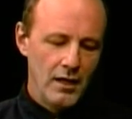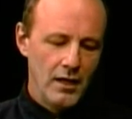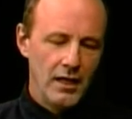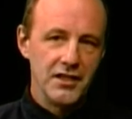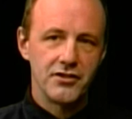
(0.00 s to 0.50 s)

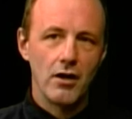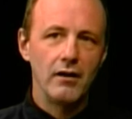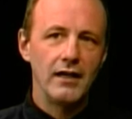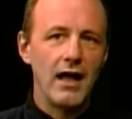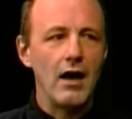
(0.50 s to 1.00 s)
he
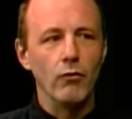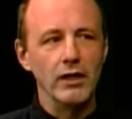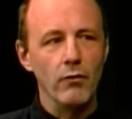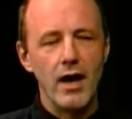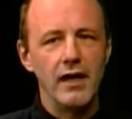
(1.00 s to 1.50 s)
started out, what
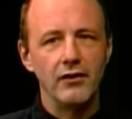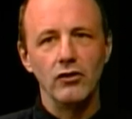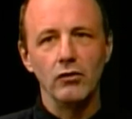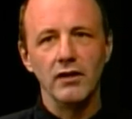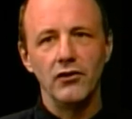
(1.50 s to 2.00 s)
he wanted to
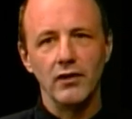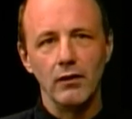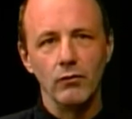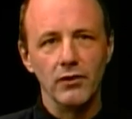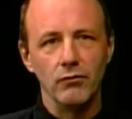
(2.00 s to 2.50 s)
do, he
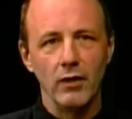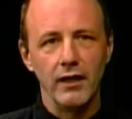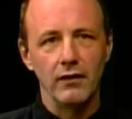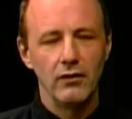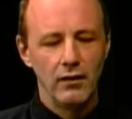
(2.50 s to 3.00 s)
said, was
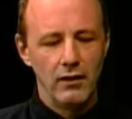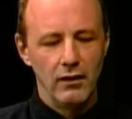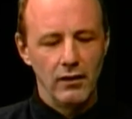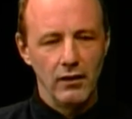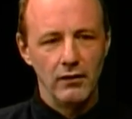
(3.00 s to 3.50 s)
write
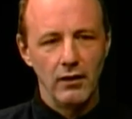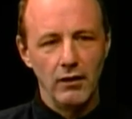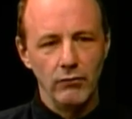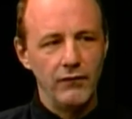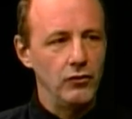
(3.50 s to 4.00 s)

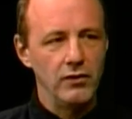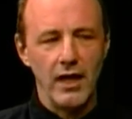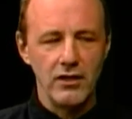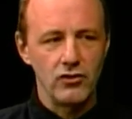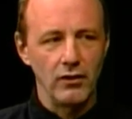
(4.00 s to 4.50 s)
a
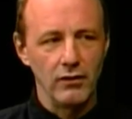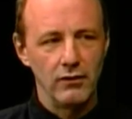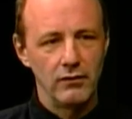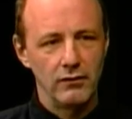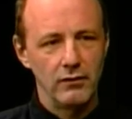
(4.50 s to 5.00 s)
refutation
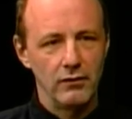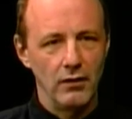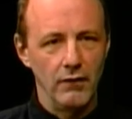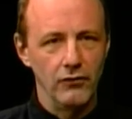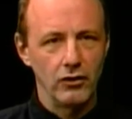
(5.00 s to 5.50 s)

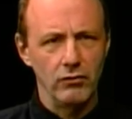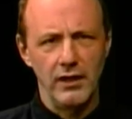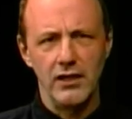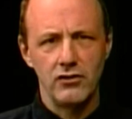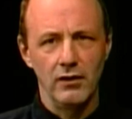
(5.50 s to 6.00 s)
of the
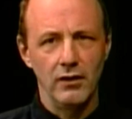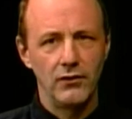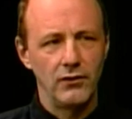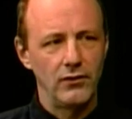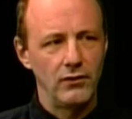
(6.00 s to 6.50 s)

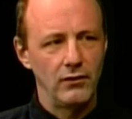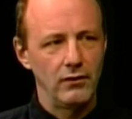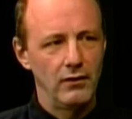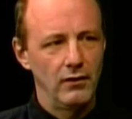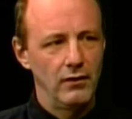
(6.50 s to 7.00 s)
creationists.
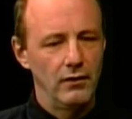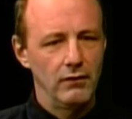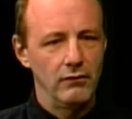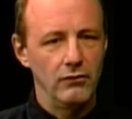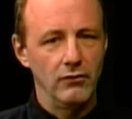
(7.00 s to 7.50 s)

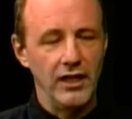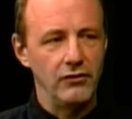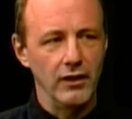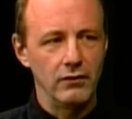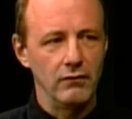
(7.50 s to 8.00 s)
They
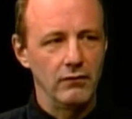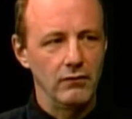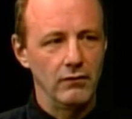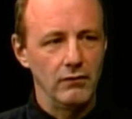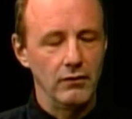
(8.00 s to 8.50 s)
think
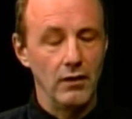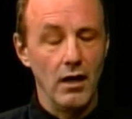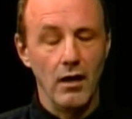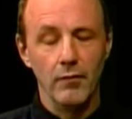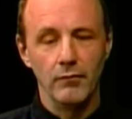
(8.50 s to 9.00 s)

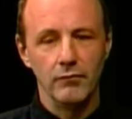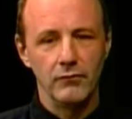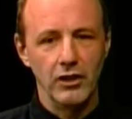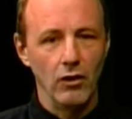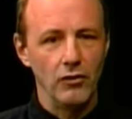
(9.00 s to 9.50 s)
um,
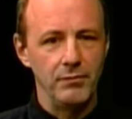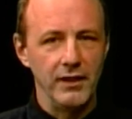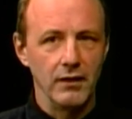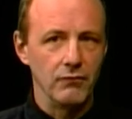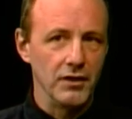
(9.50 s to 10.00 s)
the Earth
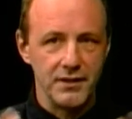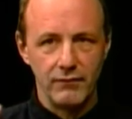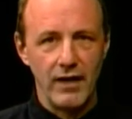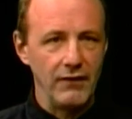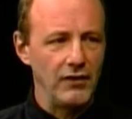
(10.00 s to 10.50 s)
being what's
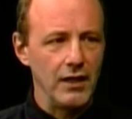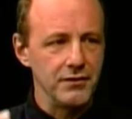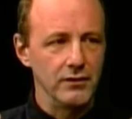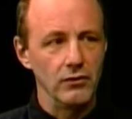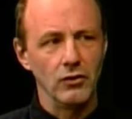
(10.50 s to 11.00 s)

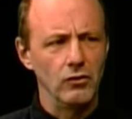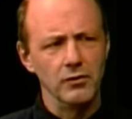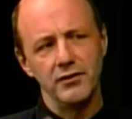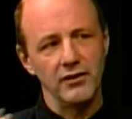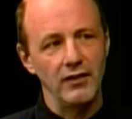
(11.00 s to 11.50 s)
5,000 years old
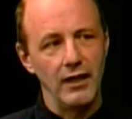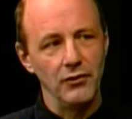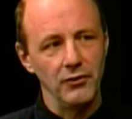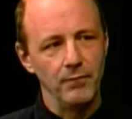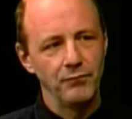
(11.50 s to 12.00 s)
or
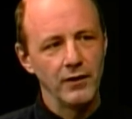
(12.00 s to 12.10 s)
6,000.